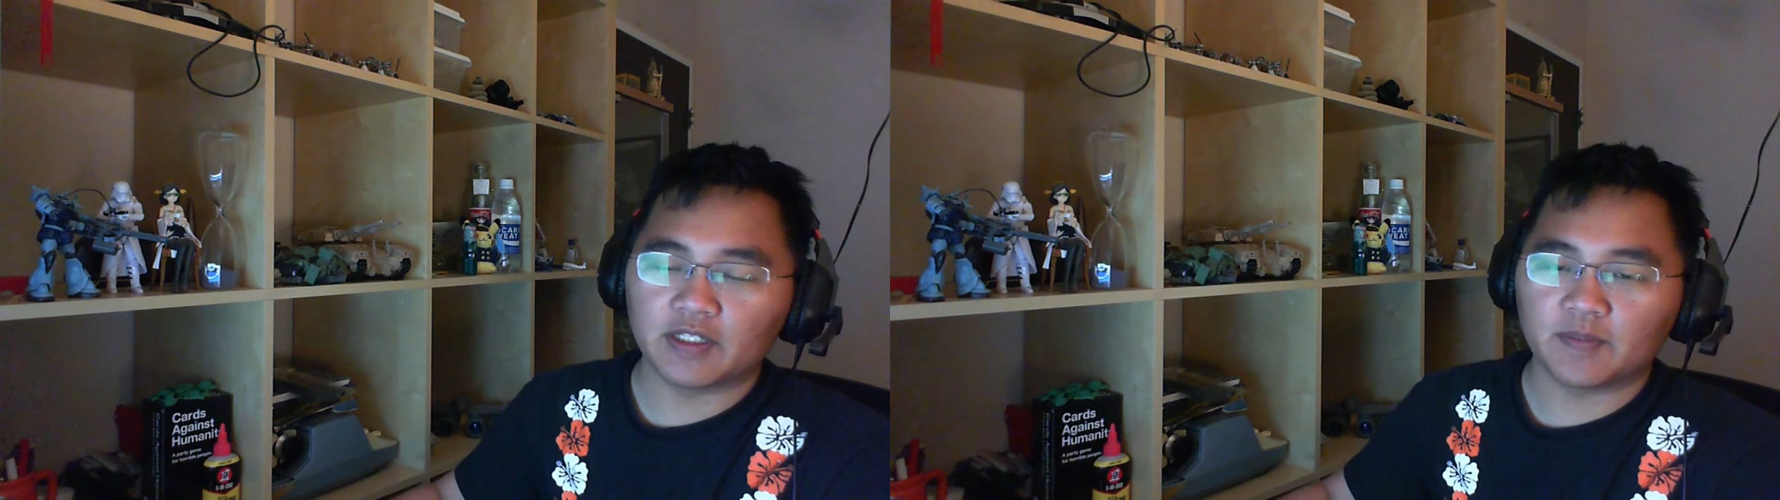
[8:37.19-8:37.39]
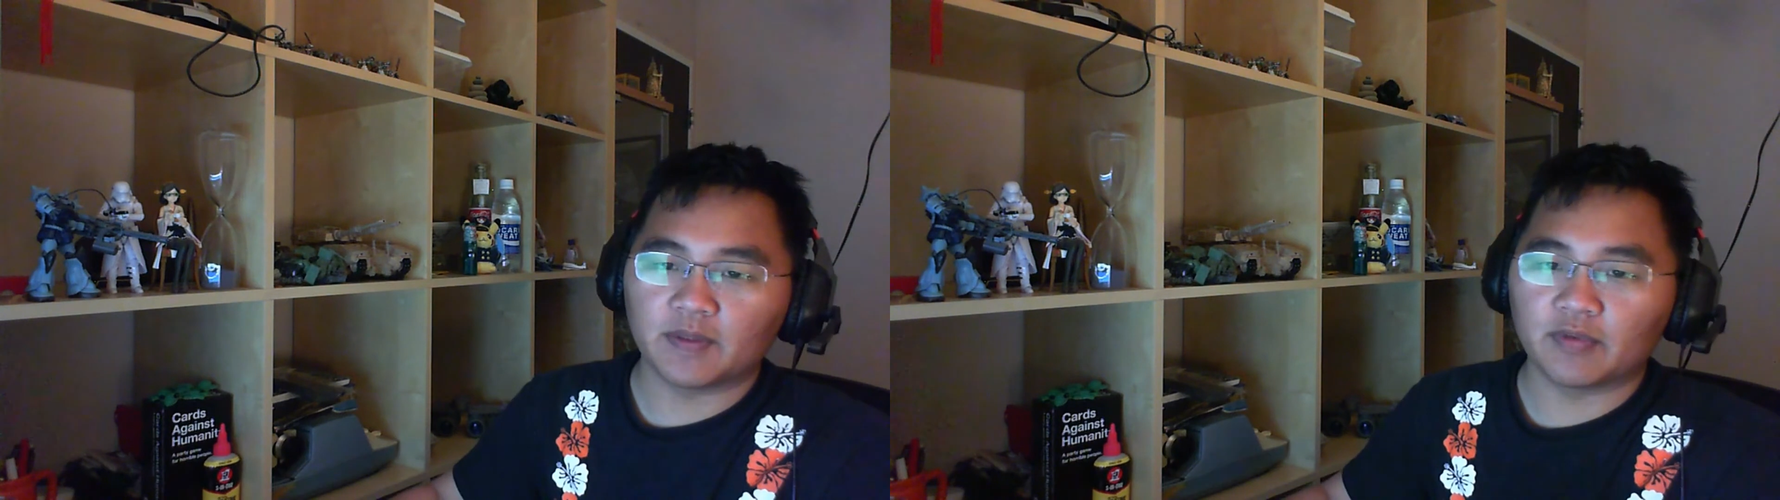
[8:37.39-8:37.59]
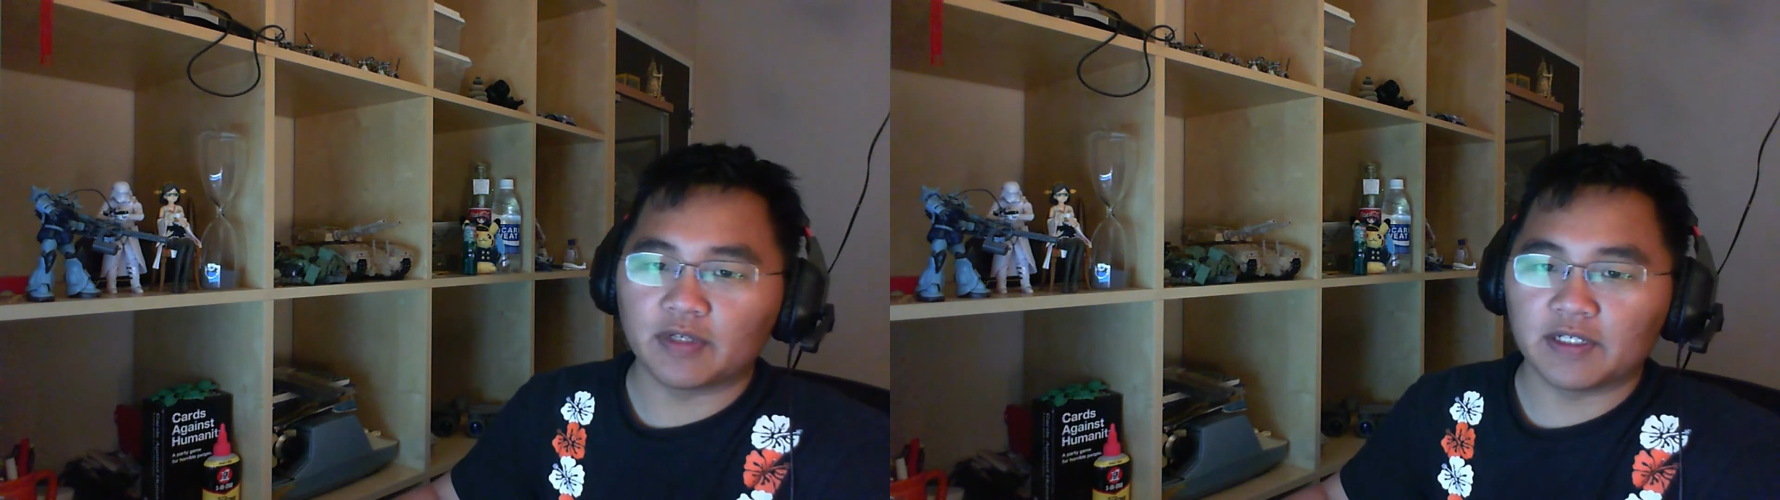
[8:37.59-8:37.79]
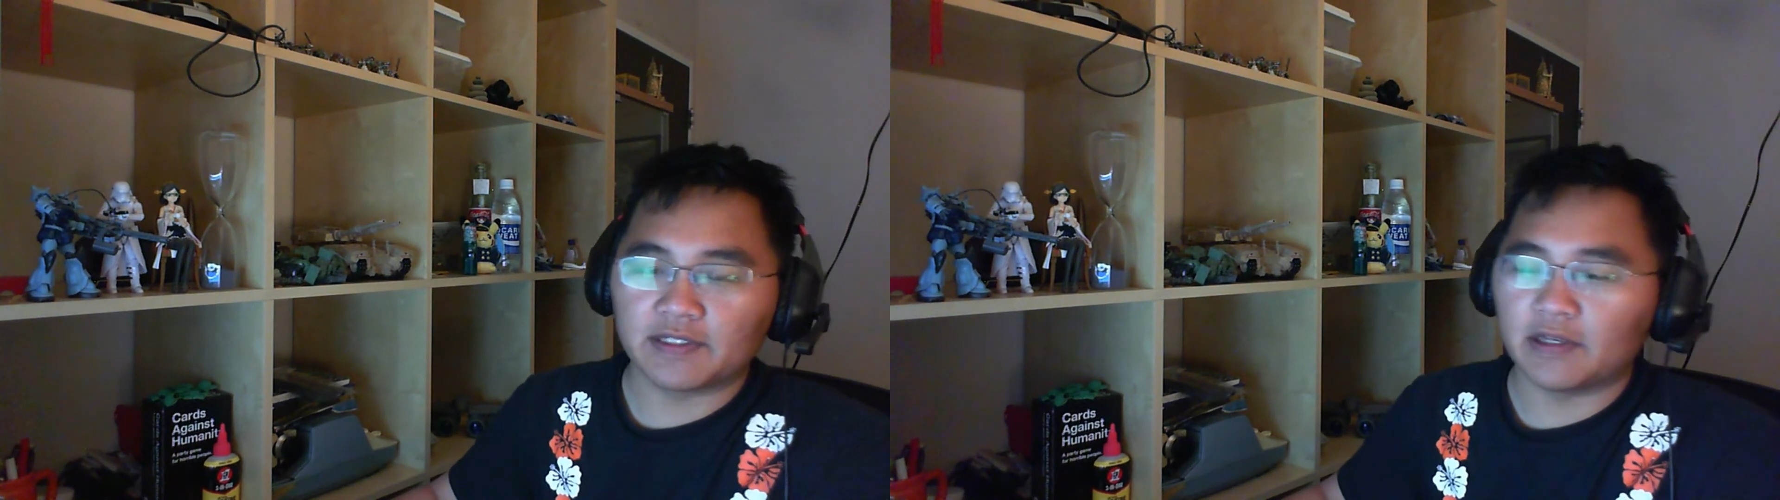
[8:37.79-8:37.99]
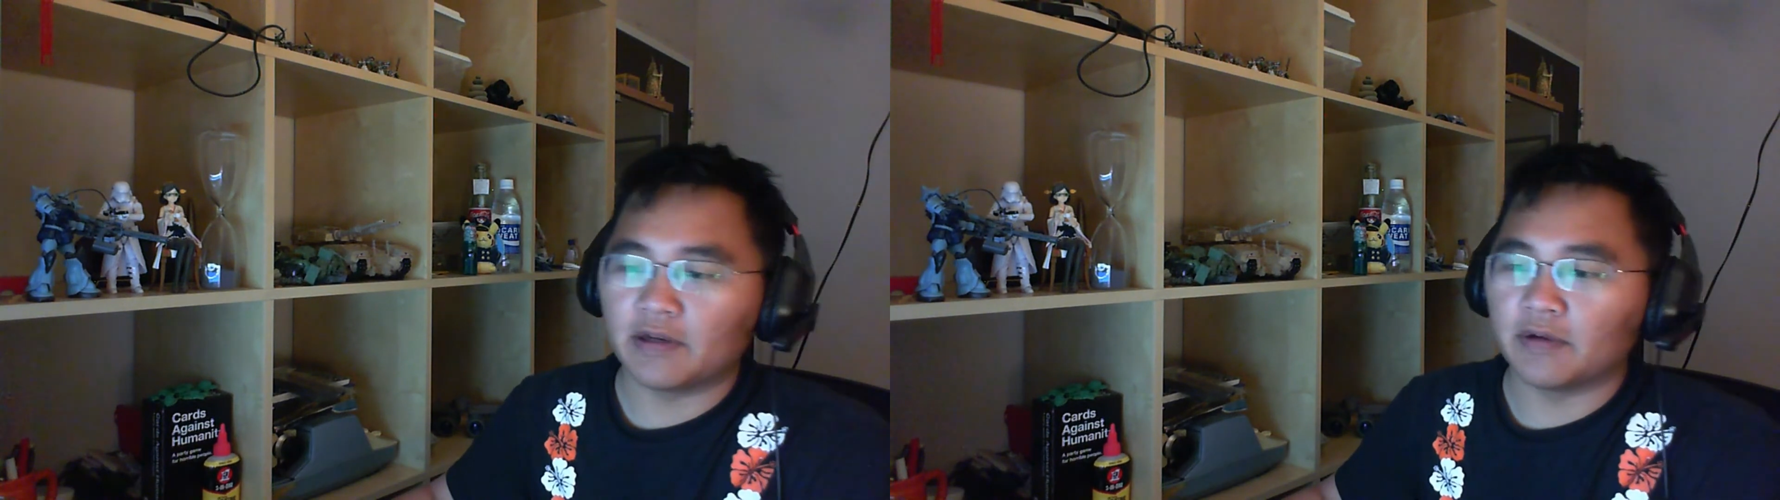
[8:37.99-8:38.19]
it's been pretty
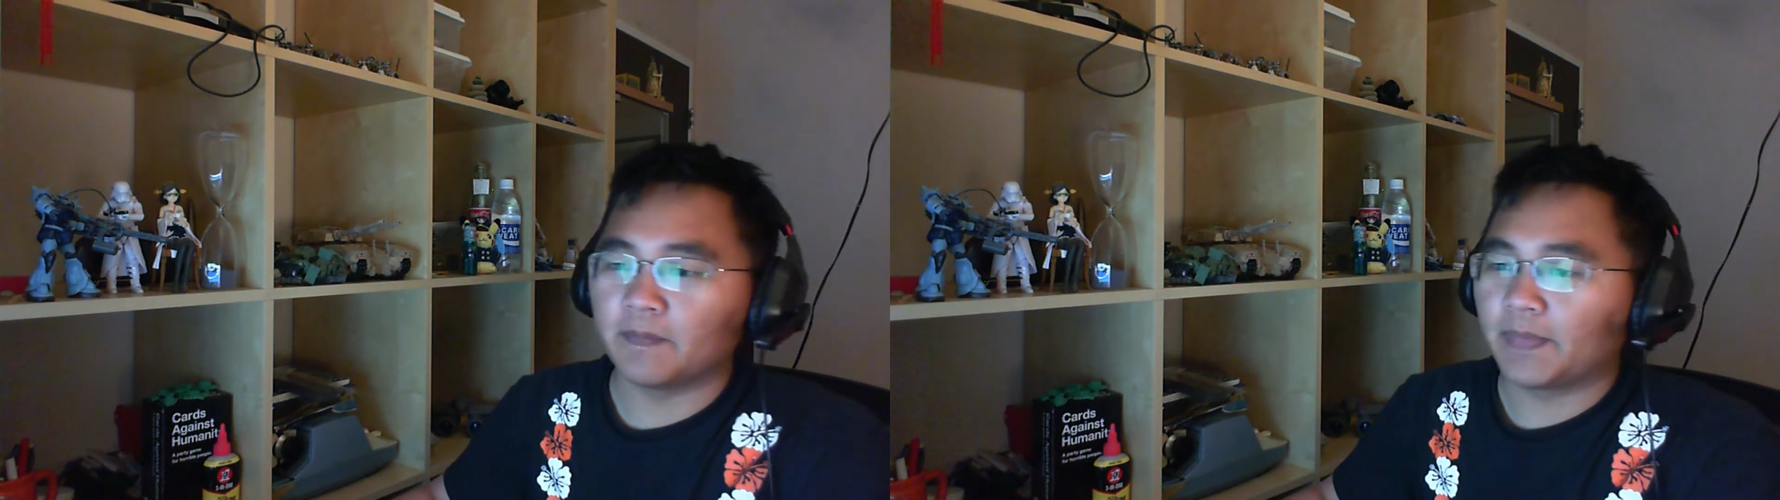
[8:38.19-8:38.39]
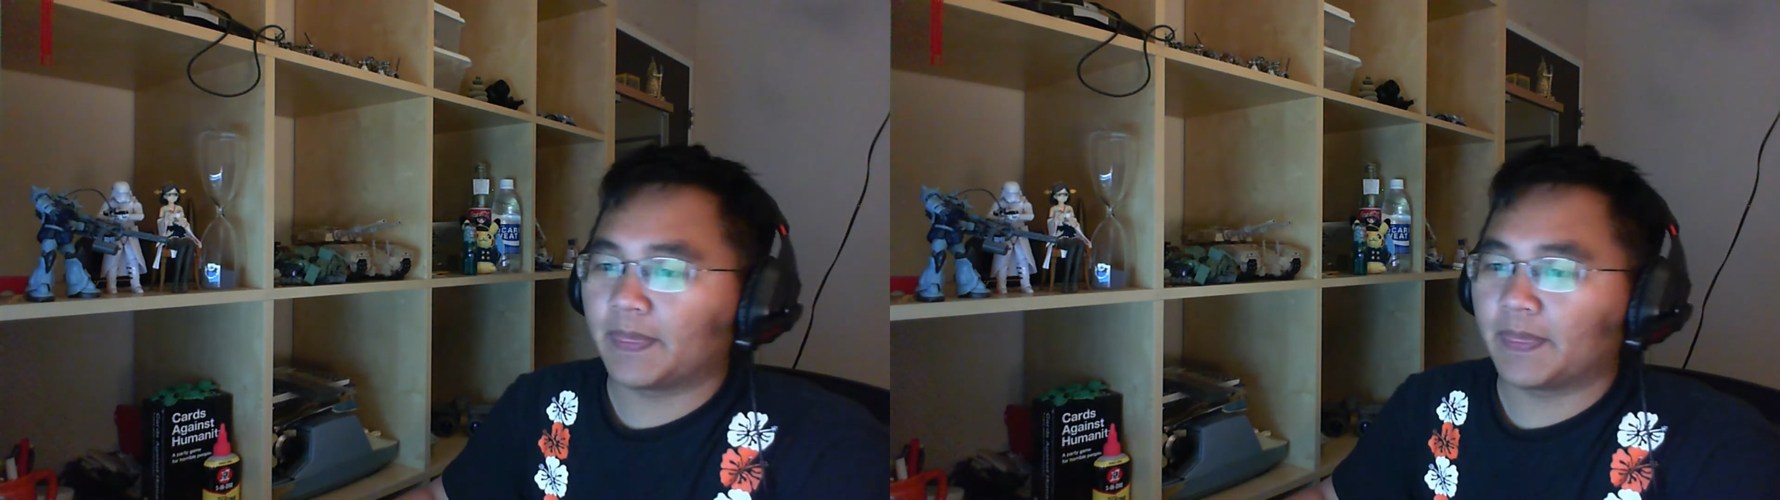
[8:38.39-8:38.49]
slow.